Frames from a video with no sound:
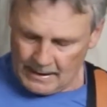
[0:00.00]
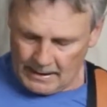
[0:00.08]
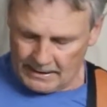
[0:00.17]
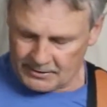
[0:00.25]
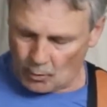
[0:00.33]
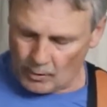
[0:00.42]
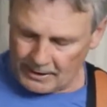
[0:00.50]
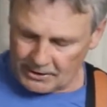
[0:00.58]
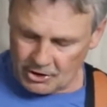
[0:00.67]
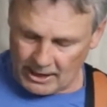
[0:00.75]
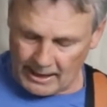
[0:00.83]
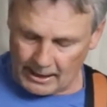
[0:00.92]
It's going to
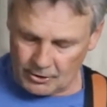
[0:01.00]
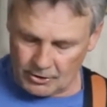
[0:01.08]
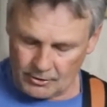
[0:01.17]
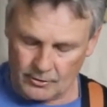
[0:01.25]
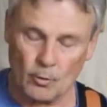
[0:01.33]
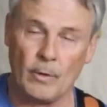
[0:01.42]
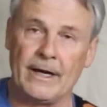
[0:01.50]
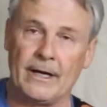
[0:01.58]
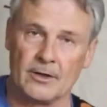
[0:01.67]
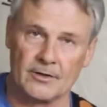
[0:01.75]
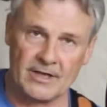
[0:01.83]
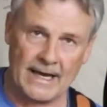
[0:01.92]
change the way
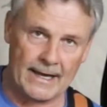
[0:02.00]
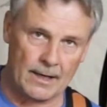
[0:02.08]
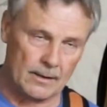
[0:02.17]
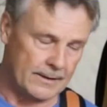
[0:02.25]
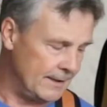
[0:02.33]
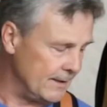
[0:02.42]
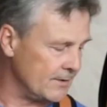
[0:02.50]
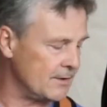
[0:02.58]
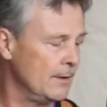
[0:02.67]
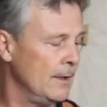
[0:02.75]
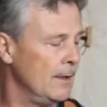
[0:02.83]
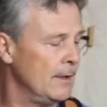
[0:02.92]
your saddle is,
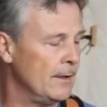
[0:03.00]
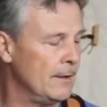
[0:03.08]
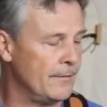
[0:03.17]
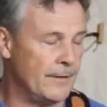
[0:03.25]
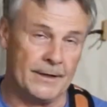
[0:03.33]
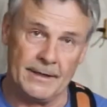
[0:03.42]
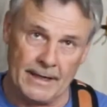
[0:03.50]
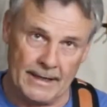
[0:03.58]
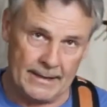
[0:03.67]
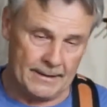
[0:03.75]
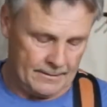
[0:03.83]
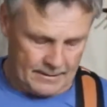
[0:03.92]
the
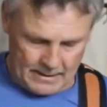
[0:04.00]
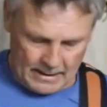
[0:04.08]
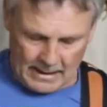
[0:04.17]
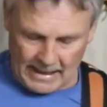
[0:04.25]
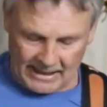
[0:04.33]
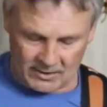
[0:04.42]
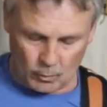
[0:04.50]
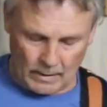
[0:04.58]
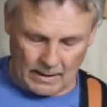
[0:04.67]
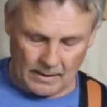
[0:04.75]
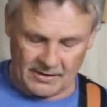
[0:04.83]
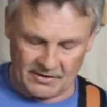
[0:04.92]
nut, as
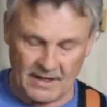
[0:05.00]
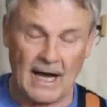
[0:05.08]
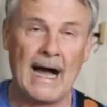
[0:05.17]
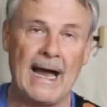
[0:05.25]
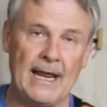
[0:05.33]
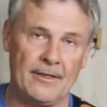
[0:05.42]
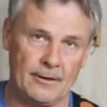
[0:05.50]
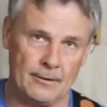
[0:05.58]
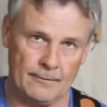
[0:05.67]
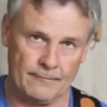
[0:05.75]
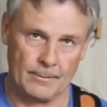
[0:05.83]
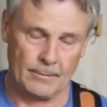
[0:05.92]
well as the height
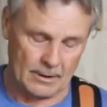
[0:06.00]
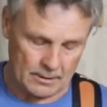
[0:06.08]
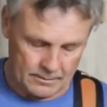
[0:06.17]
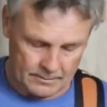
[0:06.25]
from your